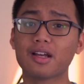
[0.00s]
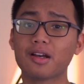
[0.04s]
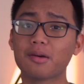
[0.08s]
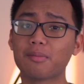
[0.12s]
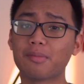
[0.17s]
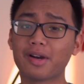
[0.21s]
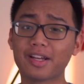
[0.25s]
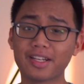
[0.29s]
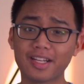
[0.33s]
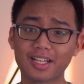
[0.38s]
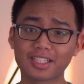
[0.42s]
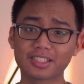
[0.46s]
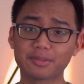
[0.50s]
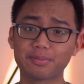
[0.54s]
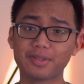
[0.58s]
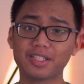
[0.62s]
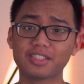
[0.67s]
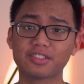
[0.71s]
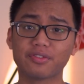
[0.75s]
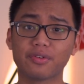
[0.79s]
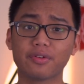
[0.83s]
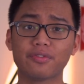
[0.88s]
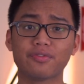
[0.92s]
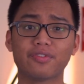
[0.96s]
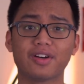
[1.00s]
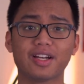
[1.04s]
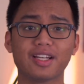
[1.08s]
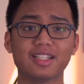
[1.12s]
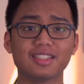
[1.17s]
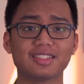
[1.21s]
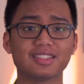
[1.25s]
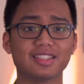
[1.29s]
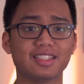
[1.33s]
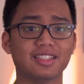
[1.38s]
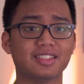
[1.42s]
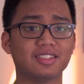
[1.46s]
My next piece of
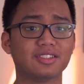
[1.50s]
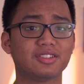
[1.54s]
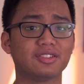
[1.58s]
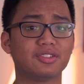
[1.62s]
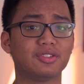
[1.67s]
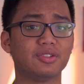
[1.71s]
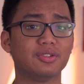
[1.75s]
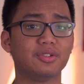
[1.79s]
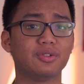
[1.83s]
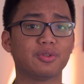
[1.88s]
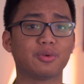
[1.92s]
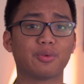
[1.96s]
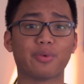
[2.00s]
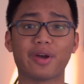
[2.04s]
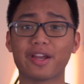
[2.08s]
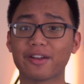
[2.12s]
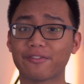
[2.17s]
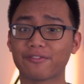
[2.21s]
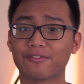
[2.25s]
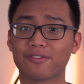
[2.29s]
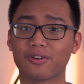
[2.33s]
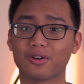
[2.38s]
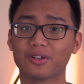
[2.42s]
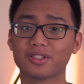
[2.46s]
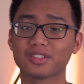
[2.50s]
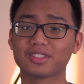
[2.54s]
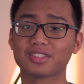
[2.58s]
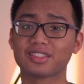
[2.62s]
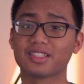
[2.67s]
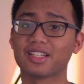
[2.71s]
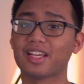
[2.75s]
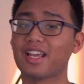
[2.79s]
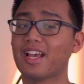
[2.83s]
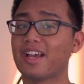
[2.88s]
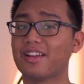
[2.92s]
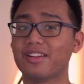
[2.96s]
advice is to write first,
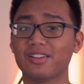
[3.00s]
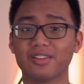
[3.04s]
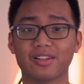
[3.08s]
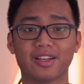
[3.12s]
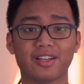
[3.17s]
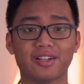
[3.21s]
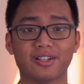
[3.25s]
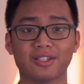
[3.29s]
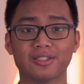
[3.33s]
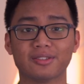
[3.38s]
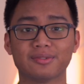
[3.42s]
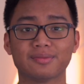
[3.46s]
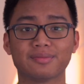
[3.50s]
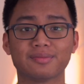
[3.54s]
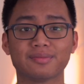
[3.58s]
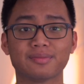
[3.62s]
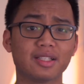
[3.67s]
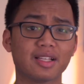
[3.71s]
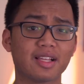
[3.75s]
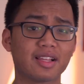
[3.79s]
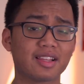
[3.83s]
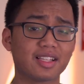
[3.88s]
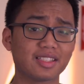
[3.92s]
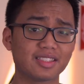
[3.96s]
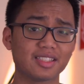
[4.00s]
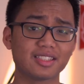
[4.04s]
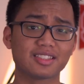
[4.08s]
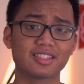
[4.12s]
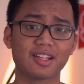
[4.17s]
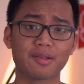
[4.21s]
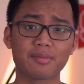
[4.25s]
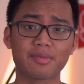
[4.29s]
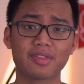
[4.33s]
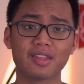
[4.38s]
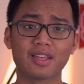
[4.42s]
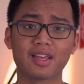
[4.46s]
edit later. This is
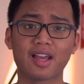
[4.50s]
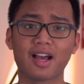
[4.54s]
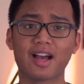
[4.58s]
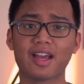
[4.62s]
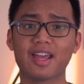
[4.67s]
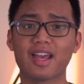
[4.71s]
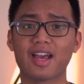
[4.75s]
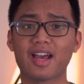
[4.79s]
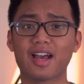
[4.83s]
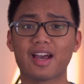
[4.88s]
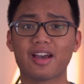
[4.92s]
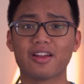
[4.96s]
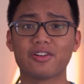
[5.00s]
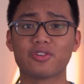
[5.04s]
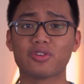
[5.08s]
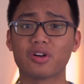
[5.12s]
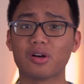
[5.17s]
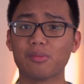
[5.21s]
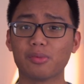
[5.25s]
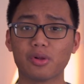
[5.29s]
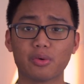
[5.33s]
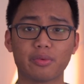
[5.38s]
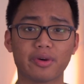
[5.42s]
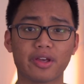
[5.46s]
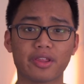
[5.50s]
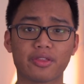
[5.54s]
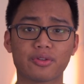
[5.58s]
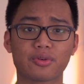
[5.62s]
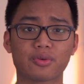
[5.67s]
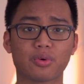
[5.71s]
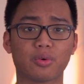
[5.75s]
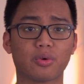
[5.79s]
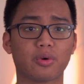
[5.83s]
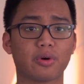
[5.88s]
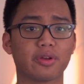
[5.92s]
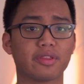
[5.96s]
something I had trouble with
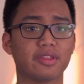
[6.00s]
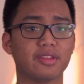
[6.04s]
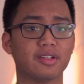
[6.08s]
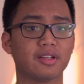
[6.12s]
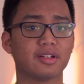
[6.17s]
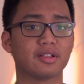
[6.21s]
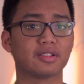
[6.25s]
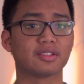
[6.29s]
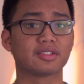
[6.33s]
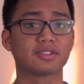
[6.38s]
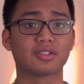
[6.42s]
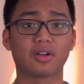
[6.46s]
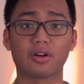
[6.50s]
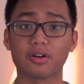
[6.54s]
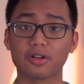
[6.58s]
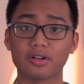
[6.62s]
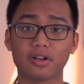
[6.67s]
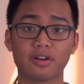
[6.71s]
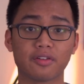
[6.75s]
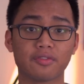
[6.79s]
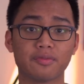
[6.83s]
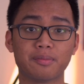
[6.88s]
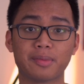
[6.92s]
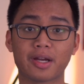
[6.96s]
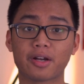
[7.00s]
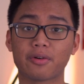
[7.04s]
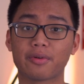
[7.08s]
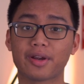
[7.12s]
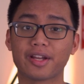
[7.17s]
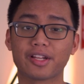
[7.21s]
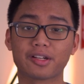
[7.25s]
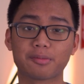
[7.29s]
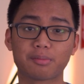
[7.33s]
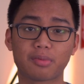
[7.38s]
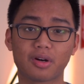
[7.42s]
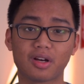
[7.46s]
toward the start of my
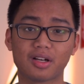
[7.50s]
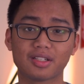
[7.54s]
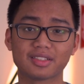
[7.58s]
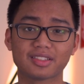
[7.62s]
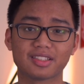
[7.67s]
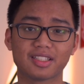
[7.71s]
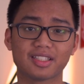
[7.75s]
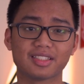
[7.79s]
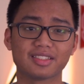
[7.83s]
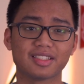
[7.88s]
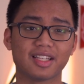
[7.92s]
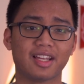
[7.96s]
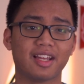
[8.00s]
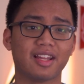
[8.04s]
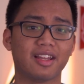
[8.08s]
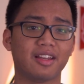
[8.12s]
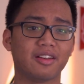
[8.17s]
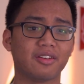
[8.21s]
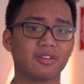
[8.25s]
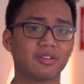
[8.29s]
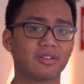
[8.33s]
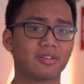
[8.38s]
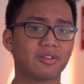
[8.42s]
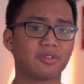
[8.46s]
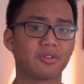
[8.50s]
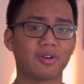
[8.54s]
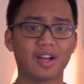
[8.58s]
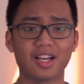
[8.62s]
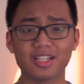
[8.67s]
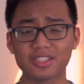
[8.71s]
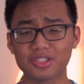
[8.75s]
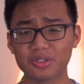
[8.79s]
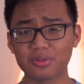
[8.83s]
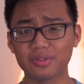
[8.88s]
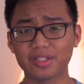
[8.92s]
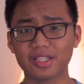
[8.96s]
writing process and
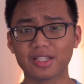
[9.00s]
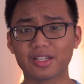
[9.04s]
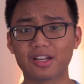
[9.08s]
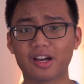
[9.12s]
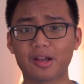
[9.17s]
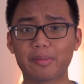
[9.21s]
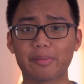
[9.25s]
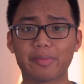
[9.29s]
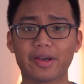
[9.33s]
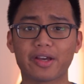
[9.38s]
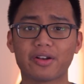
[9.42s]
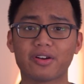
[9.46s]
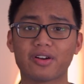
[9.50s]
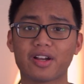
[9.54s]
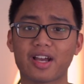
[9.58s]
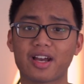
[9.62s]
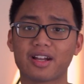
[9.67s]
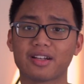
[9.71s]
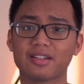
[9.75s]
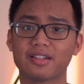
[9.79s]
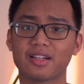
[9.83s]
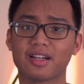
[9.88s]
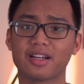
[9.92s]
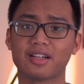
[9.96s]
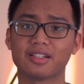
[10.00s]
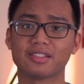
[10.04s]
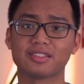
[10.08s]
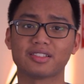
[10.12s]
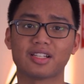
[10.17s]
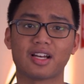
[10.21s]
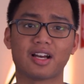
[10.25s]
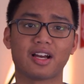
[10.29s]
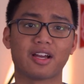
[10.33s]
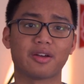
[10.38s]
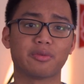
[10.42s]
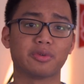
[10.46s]
gradually got better at as
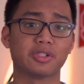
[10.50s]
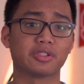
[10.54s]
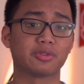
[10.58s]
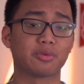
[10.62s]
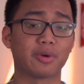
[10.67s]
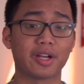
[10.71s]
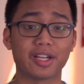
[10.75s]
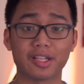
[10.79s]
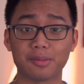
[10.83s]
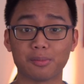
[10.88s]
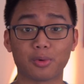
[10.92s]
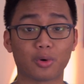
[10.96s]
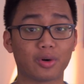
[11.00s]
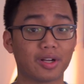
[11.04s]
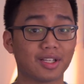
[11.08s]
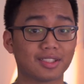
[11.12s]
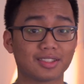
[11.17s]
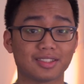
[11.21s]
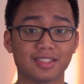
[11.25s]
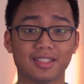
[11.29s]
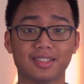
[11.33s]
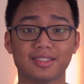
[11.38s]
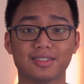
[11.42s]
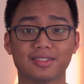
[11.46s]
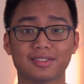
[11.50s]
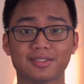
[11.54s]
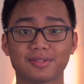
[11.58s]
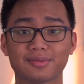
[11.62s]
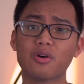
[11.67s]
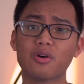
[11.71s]
I was writing more essays.